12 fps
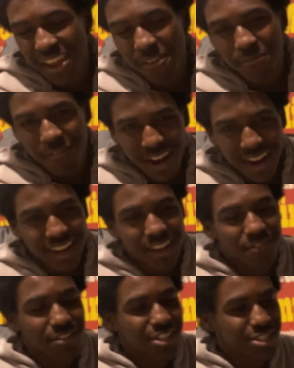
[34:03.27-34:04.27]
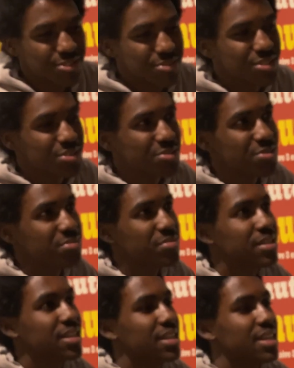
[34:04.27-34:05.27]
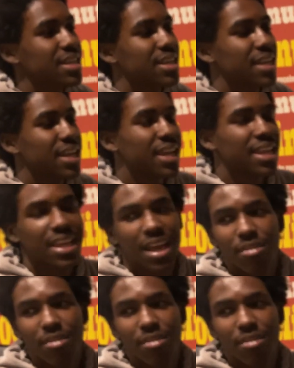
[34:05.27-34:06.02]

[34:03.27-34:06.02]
and Friday for the YouTube. And yeah,